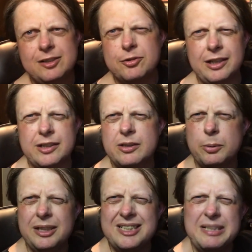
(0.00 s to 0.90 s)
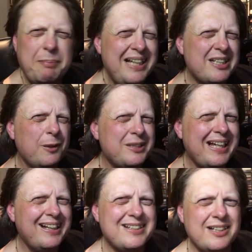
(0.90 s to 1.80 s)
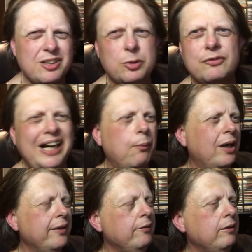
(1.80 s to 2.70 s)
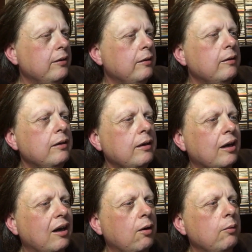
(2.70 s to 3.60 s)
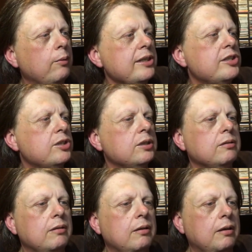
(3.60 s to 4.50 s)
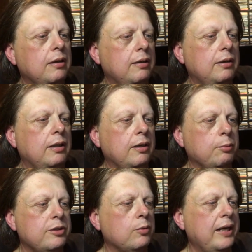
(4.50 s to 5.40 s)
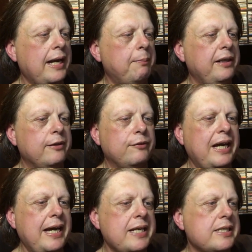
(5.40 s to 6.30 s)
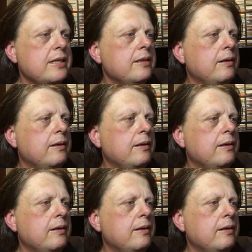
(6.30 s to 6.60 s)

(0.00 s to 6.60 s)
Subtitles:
Tranquility Base Hotel, is it called? That one, which I would quite happily have had.